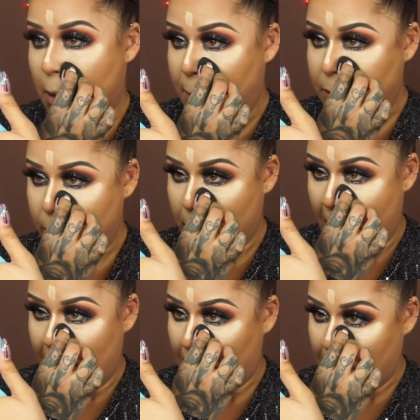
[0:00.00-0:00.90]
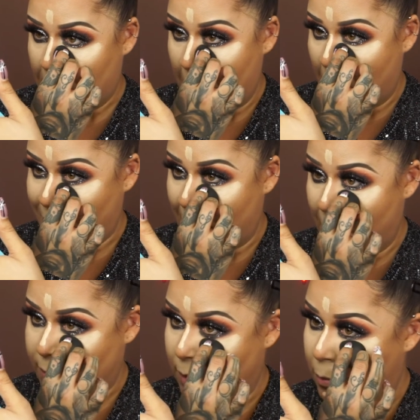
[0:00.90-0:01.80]
It's matting down
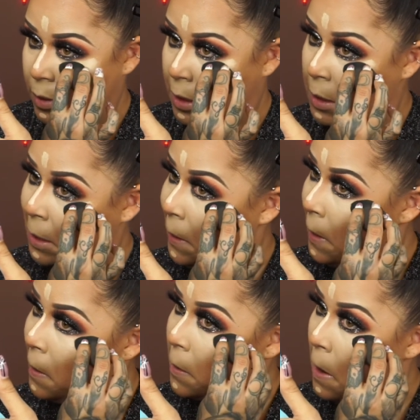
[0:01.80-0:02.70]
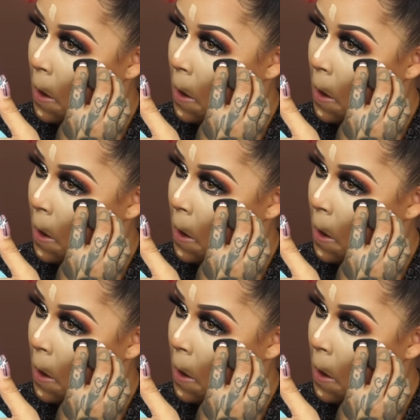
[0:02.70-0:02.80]
as I'm blending it.